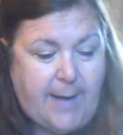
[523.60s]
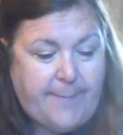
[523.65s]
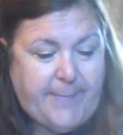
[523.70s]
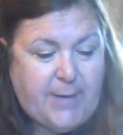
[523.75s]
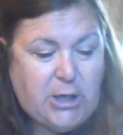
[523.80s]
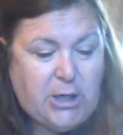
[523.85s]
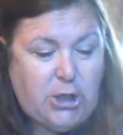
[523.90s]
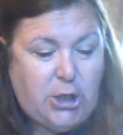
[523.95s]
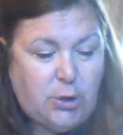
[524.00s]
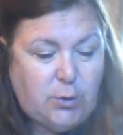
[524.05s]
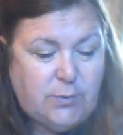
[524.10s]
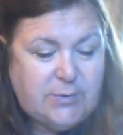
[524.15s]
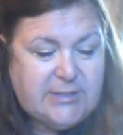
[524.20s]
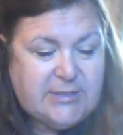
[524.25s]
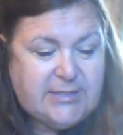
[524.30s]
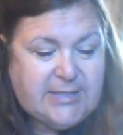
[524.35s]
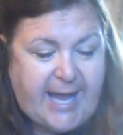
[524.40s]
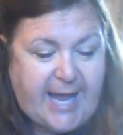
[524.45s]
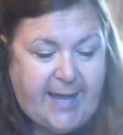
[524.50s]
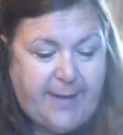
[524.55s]
Use
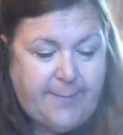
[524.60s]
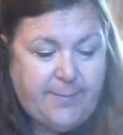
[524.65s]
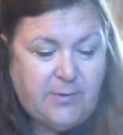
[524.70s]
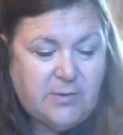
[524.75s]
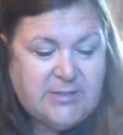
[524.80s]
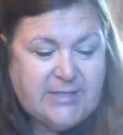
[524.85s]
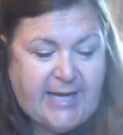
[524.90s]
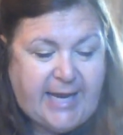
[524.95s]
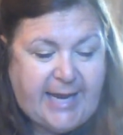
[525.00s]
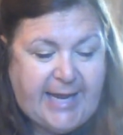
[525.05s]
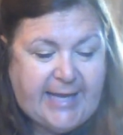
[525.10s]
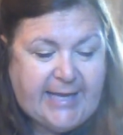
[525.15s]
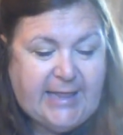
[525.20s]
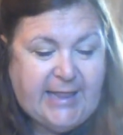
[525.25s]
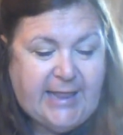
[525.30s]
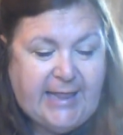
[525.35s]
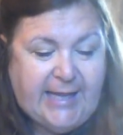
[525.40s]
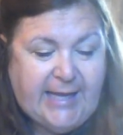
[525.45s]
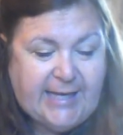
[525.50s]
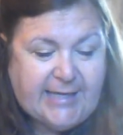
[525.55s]
tables and
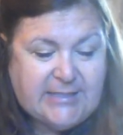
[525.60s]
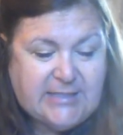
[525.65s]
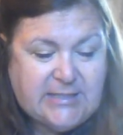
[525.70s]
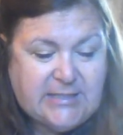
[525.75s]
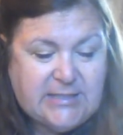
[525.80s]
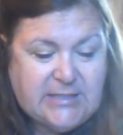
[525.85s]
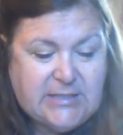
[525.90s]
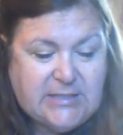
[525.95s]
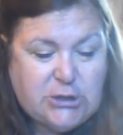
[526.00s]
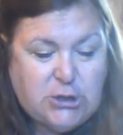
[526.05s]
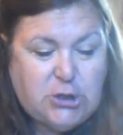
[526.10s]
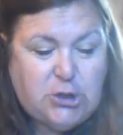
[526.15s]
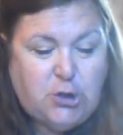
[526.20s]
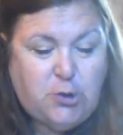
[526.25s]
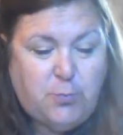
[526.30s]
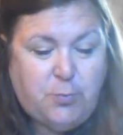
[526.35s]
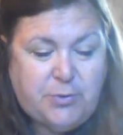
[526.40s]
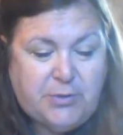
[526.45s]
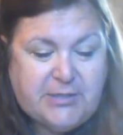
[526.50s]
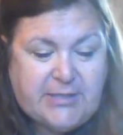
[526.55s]
lists to
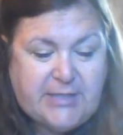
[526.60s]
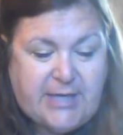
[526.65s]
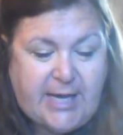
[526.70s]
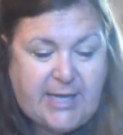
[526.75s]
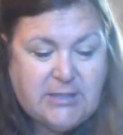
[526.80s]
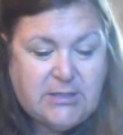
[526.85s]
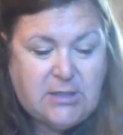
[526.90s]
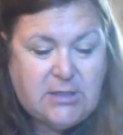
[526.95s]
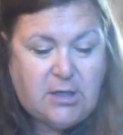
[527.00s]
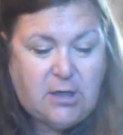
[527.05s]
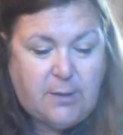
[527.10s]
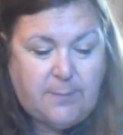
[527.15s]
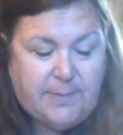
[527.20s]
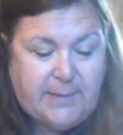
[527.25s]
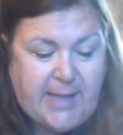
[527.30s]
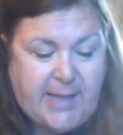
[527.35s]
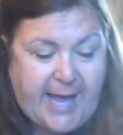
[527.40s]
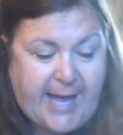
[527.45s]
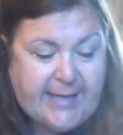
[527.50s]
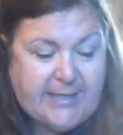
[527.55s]
present
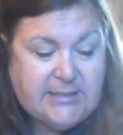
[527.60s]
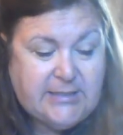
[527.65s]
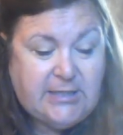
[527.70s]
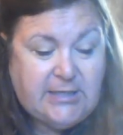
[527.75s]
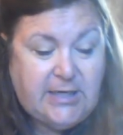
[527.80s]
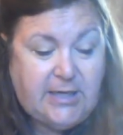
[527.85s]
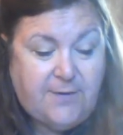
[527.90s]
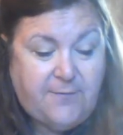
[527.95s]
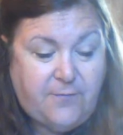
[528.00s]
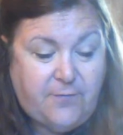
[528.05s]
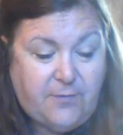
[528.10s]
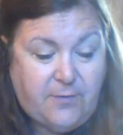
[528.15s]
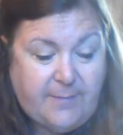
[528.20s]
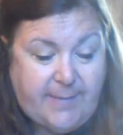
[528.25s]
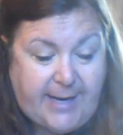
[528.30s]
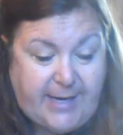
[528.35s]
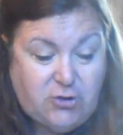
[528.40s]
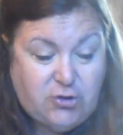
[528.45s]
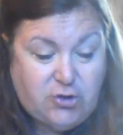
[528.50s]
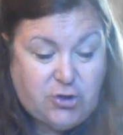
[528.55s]
complex
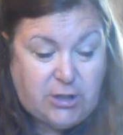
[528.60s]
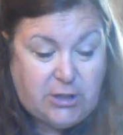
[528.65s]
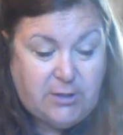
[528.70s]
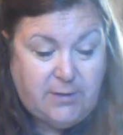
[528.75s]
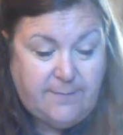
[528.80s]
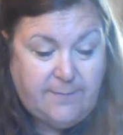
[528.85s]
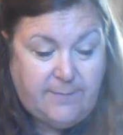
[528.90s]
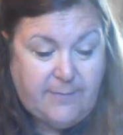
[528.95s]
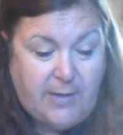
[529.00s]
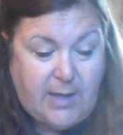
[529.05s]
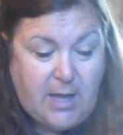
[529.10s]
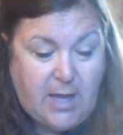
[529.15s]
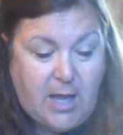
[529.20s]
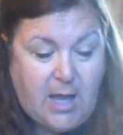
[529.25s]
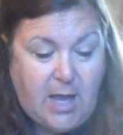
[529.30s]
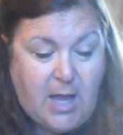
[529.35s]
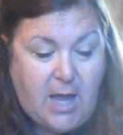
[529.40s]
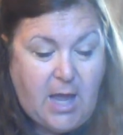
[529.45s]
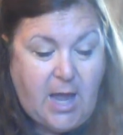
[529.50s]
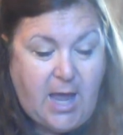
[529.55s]
information,
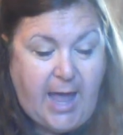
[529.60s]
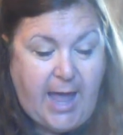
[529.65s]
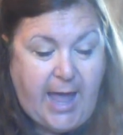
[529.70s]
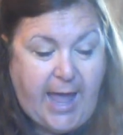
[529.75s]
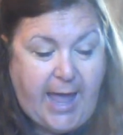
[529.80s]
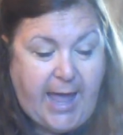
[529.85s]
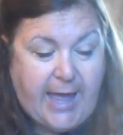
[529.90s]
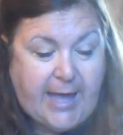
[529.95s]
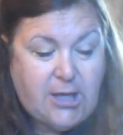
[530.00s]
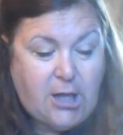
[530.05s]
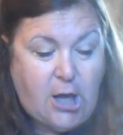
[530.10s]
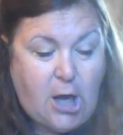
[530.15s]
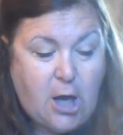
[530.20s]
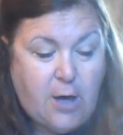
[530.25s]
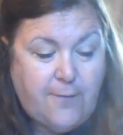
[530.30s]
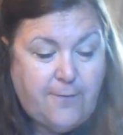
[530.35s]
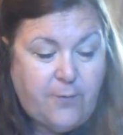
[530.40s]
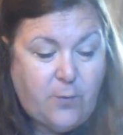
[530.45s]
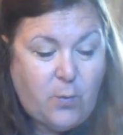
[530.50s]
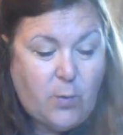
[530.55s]
and
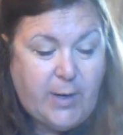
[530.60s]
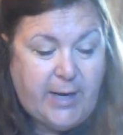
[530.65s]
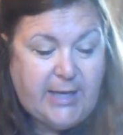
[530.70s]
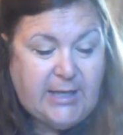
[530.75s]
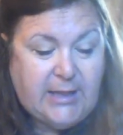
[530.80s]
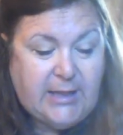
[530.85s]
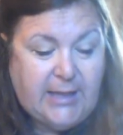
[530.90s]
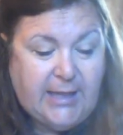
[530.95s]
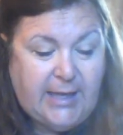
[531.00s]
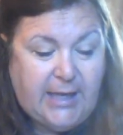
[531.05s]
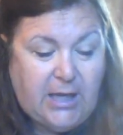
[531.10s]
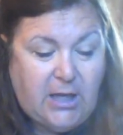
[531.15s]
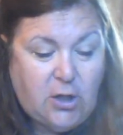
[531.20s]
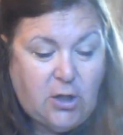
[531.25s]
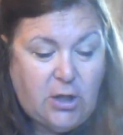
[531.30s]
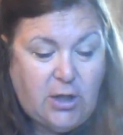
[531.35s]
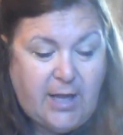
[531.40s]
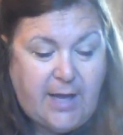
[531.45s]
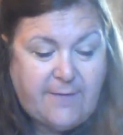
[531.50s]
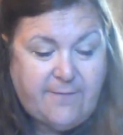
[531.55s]
avoid
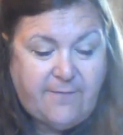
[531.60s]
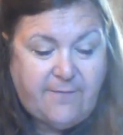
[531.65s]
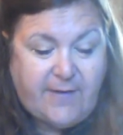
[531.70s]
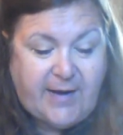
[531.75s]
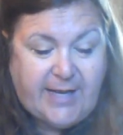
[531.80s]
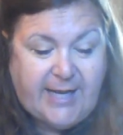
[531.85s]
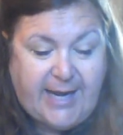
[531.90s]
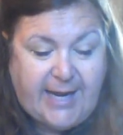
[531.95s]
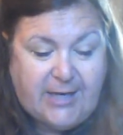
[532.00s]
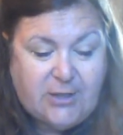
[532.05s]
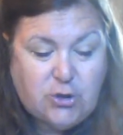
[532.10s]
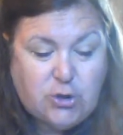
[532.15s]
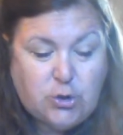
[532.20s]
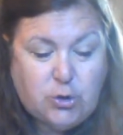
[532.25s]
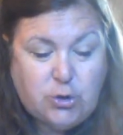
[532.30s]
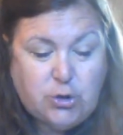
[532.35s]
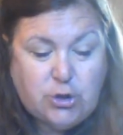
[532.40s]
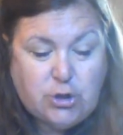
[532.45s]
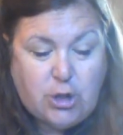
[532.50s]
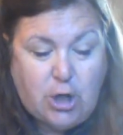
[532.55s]
legal and
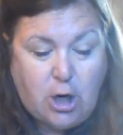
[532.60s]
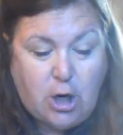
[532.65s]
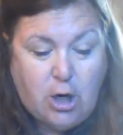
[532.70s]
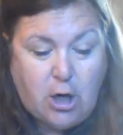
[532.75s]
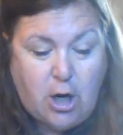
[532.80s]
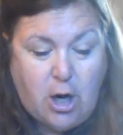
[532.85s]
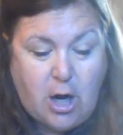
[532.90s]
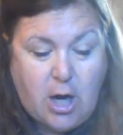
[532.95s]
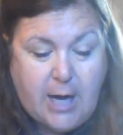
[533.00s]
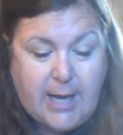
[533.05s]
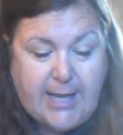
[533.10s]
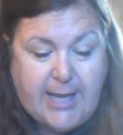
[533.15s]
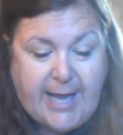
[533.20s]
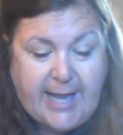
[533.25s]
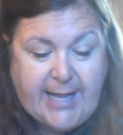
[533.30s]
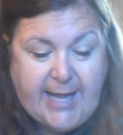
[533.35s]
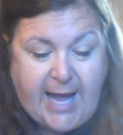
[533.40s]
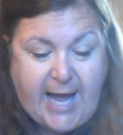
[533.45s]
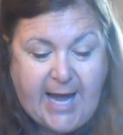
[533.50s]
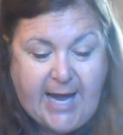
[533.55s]
financial jargon
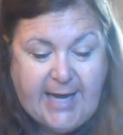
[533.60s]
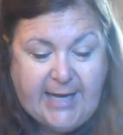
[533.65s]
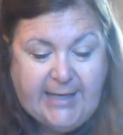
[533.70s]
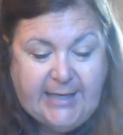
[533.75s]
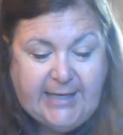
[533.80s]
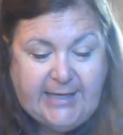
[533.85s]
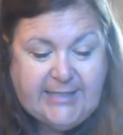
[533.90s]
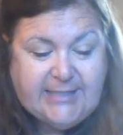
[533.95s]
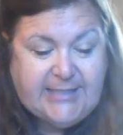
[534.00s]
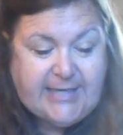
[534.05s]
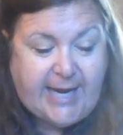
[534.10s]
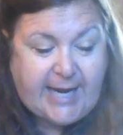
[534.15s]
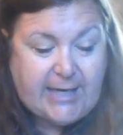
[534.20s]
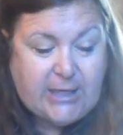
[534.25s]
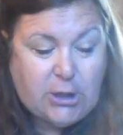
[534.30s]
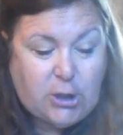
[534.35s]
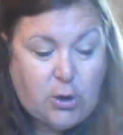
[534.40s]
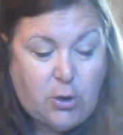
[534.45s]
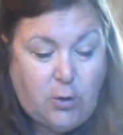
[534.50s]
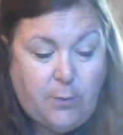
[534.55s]
and highly
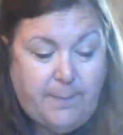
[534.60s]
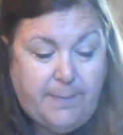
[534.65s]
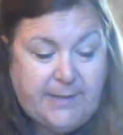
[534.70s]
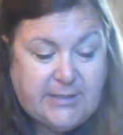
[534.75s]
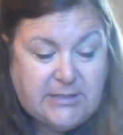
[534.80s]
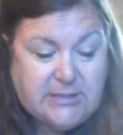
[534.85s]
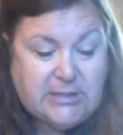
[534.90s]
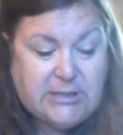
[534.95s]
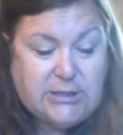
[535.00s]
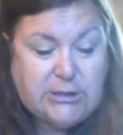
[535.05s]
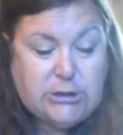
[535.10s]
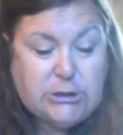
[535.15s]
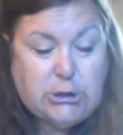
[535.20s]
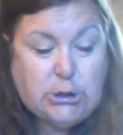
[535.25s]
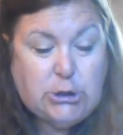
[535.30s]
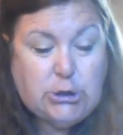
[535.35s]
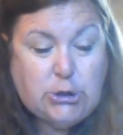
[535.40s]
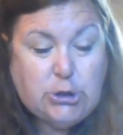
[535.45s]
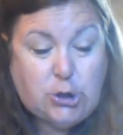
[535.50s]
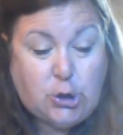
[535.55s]
technical business
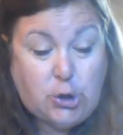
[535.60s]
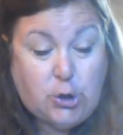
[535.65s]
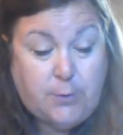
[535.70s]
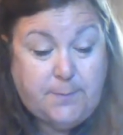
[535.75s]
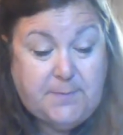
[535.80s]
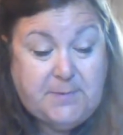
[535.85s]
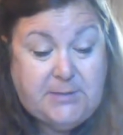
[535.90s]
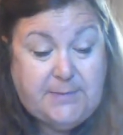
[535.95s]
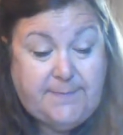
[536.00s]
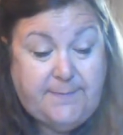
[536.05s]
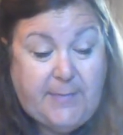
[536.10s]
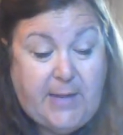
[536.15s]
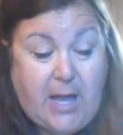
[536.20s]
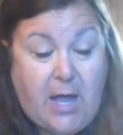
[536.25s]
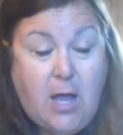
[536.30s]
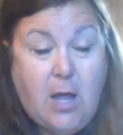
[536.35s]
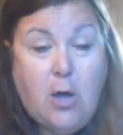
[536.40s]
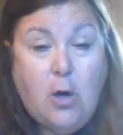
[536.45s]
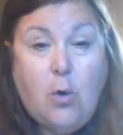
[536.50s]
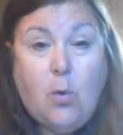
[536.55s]
terms.
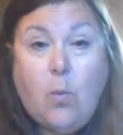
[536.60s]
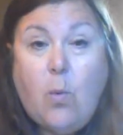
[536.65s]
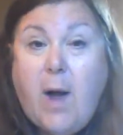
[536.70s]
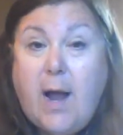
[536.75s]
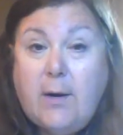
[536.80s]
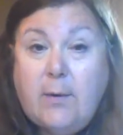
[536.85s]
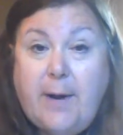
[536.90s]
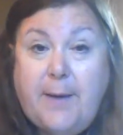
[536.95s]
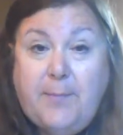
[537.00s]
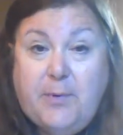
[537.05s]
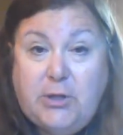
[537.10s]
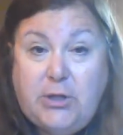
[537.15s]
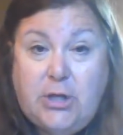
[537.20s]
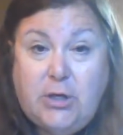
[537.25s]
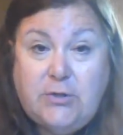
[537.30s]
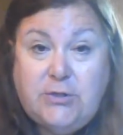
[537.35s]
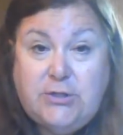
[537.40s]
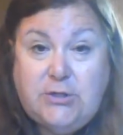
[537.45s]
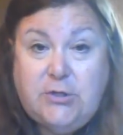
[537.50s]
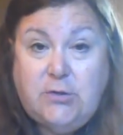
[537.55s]
Why do I put
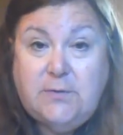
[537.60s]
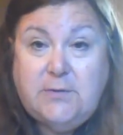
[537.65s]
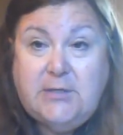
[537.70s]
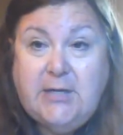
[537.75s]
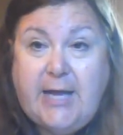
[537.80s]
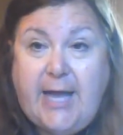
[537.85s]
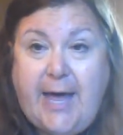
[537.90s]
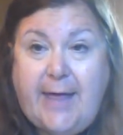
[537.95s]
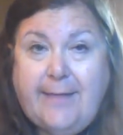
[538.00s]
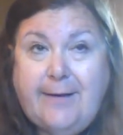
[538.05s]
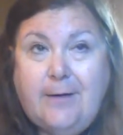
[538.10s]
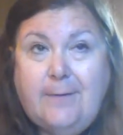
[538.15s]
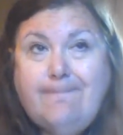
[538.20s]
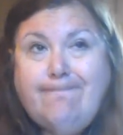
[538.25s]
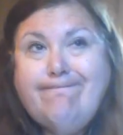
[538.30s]
those two together?